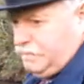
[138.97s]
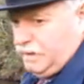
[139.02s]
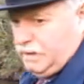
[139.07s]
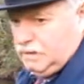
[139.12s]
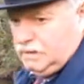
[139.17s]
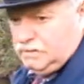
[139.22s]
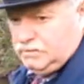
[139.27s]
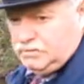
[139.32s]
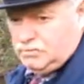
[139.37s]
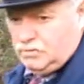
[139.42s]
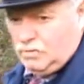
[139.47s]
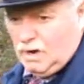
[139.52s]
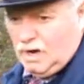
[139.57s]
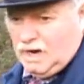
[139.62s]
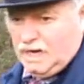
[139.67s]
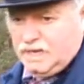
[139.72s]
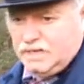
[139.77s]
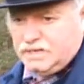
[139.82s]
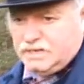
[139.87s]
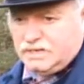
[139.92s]
built
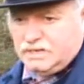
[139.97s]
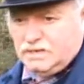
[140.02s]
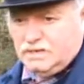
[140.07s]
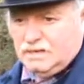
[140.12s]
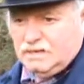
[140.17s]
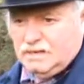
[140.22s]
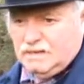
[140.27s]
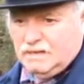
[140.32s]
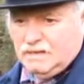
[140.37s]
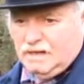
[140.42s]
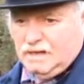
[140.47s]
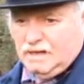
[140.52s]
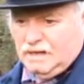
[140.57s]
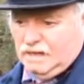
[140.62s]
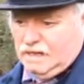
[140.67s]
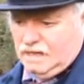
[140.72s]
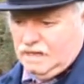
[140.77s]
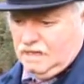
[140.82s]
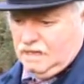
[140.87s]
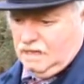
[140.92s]
twice
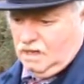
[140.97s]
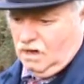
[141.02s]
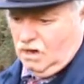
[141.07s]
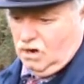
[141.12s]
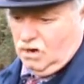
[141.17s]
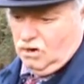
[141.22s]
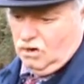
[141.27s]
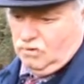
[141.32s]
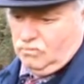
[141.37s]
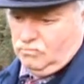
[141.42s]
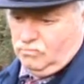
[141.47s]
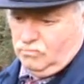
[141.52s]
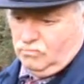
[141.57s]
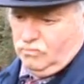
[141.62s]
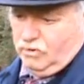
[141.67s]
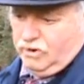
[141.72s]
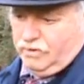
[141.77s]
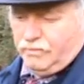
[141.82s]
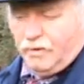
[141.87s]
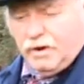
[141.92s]
or
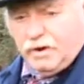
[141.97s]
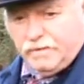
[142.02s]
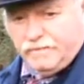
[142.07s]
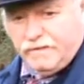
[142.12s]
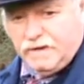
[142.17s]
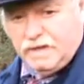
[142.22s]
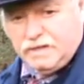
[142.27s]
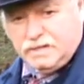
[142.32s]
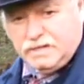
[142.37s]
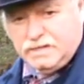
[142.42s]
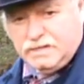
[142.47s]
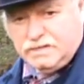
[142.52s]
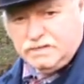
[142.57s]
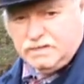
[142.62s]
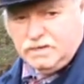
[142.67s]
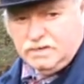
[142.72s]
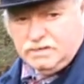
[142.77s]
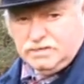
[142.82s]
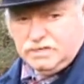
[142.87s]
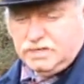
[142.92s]
re-renovated
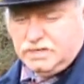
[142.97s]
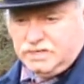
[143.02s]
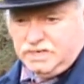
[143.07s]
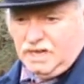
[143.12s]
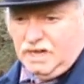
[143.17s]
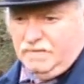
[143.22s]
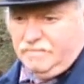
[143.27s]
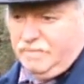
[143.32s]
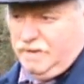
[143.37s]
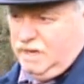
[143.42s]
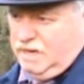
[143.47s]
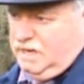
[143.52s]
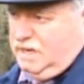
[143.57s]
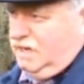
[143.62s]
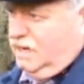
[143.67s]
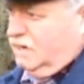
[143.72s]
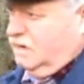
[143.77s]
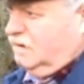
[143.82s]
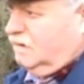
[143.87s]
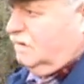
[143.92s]
since I've been
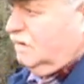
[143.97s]
here.